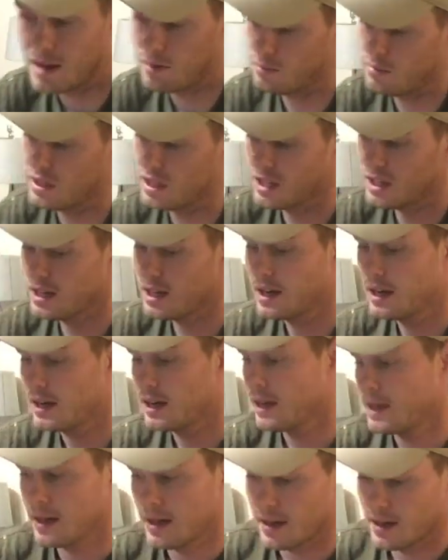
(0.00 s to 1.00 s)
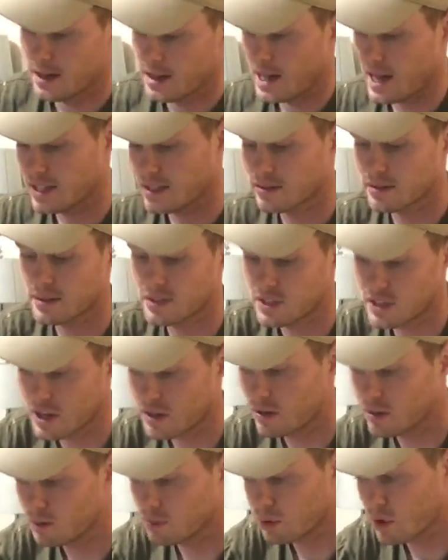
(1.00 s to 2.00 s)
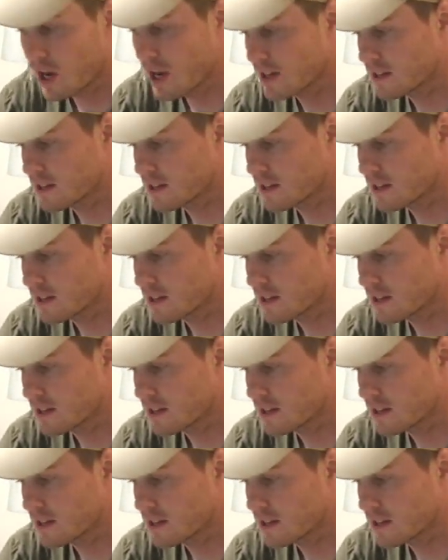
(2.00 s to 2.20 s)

it might be, that's the general